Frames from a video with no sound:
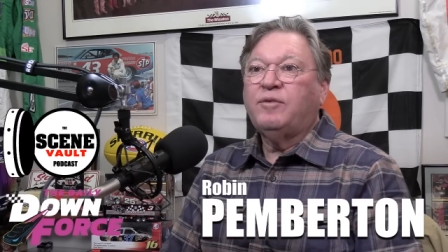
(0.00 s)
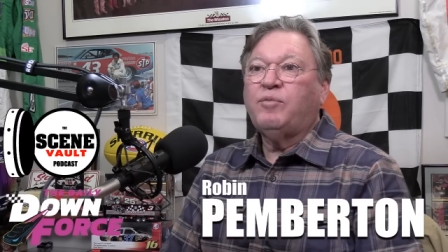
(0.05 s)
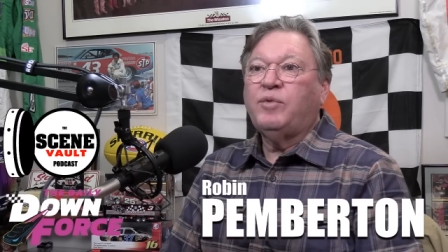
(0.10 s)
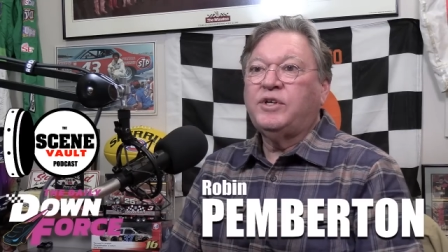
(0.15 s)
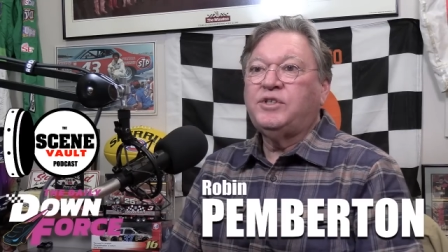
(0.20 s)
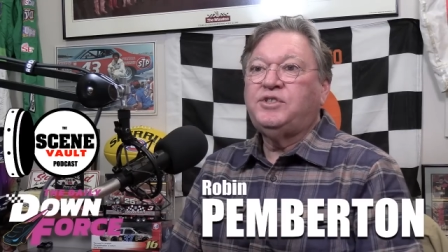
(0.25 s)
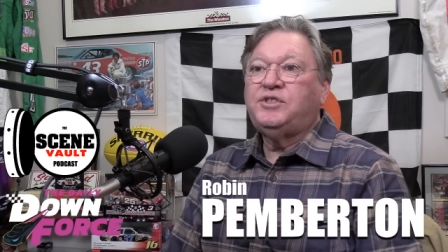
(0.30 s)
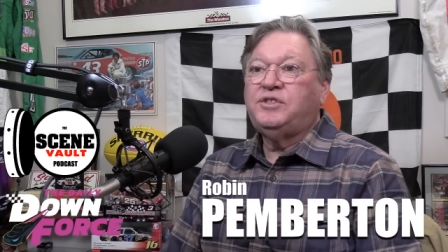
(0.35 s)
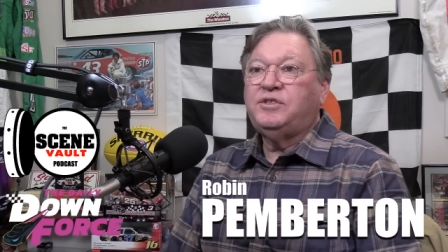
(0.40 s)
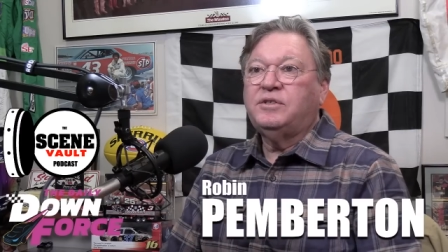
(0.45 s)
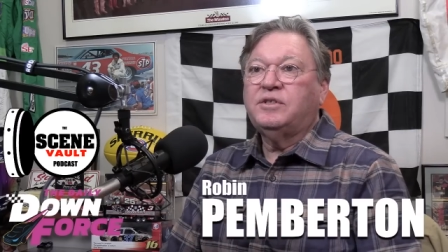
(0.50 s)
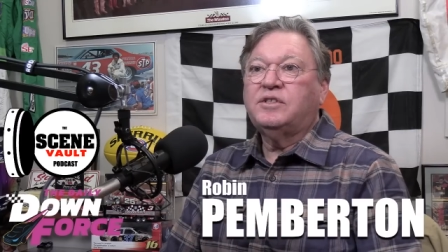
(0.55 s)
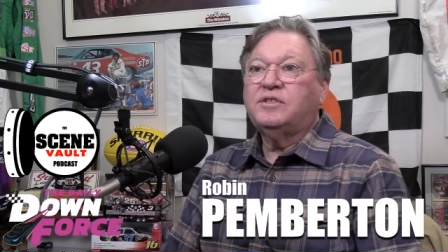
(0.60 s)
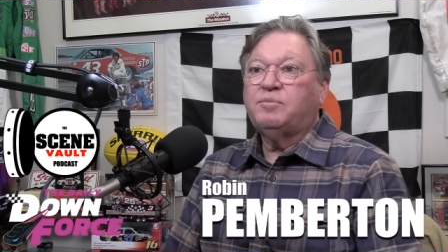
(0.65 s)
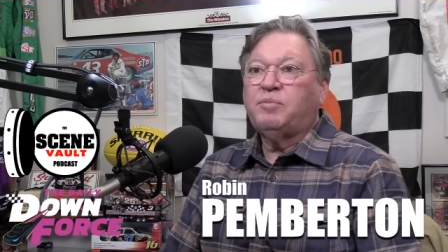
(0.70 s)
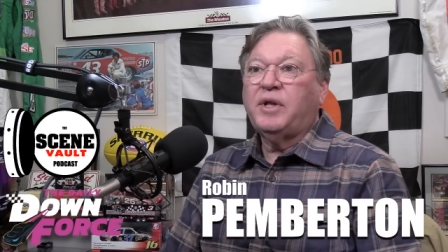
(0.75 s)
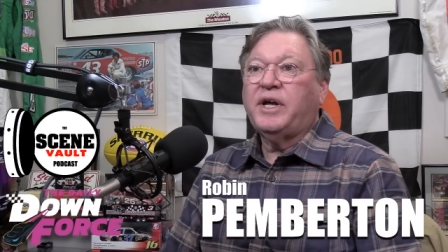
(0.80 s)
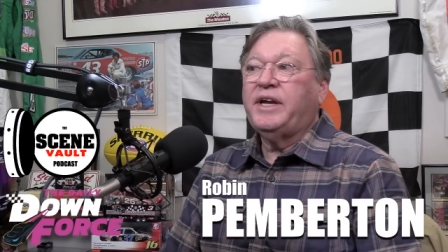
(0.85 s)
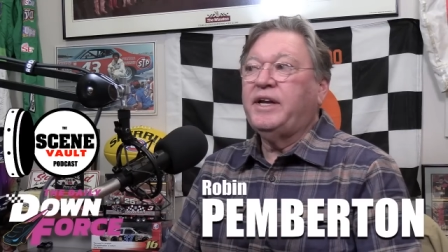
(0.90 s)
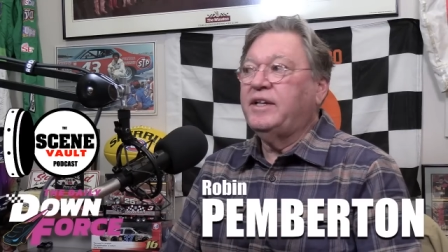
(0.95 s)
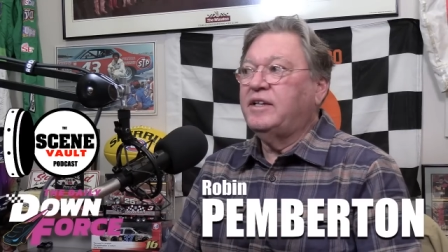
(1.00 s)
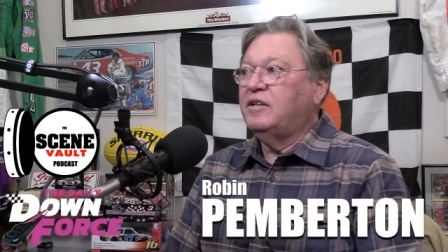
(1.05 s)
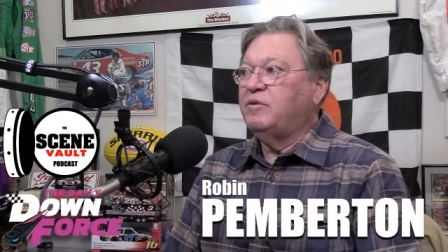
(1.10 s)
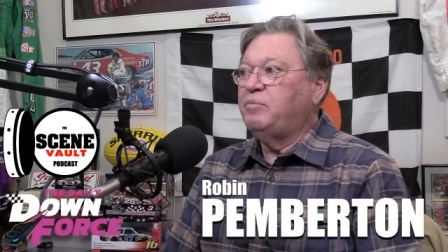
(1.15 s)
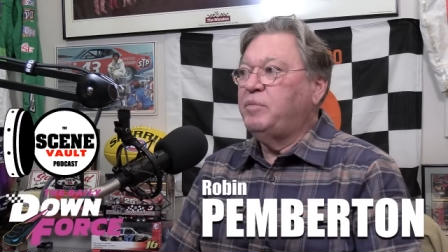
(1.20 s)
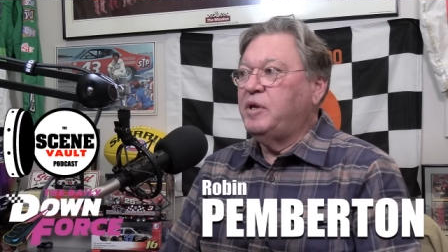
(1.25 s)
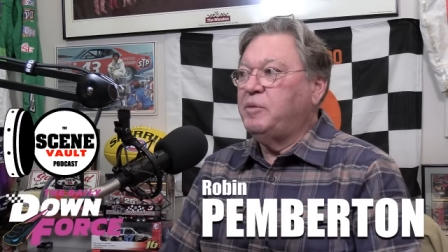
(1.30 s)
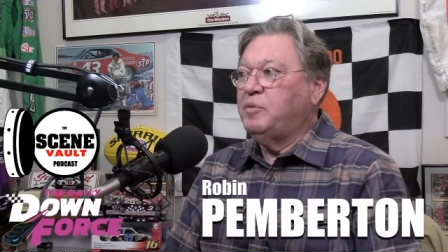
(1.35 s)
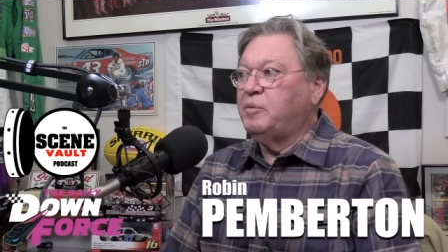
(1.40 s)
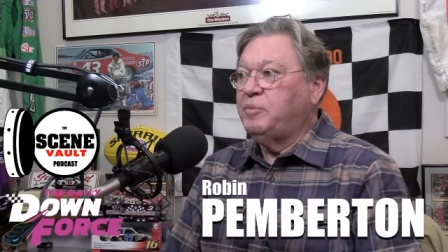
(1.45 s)
that once you explain it
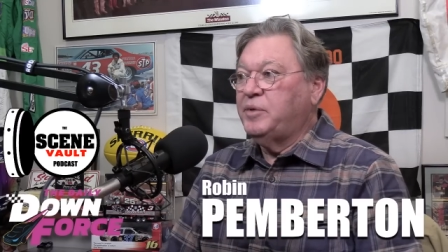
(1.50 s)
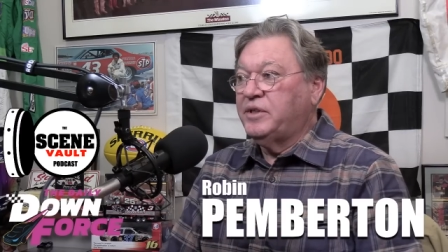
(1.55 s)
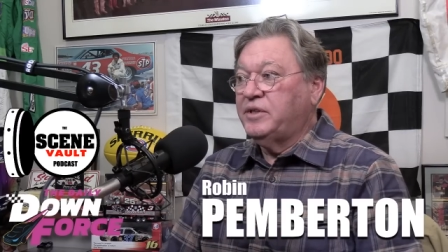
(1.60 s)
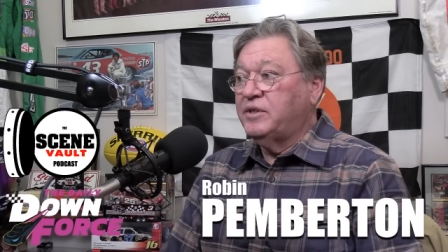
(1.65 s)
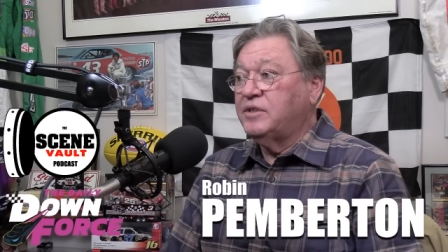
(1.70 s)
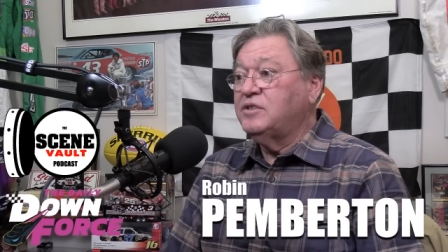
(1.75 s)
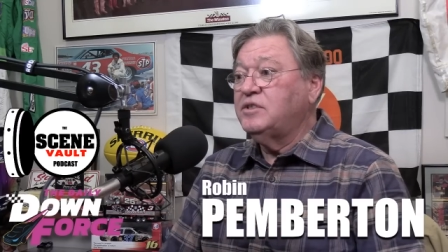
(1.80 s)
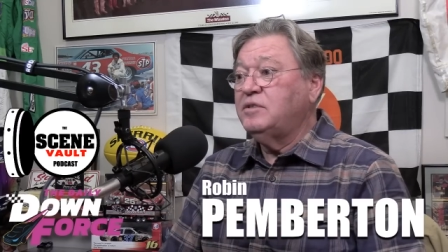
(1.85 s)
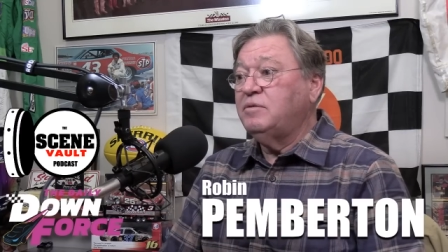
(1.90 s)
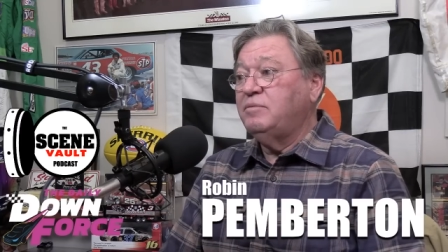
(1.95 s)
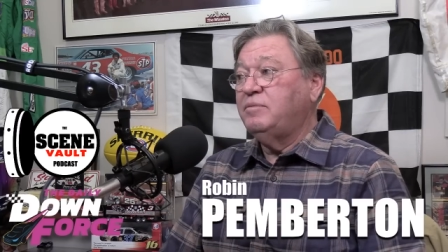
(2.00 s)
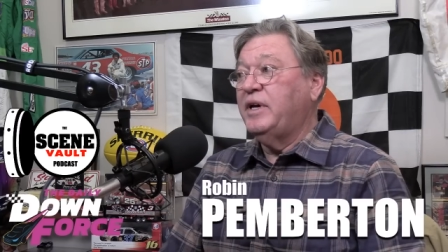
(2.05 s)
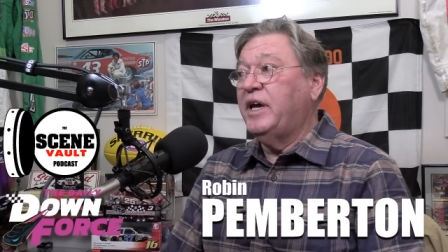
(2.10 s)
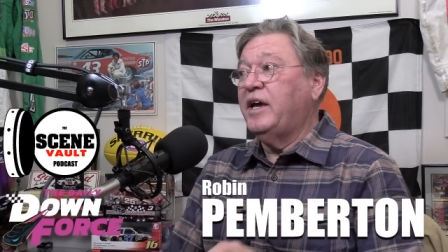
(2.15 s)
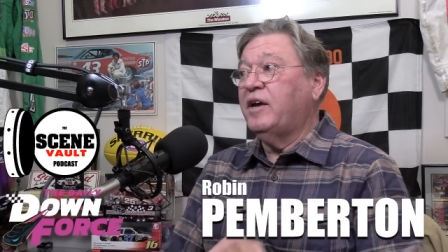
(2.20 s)
to people, but there's some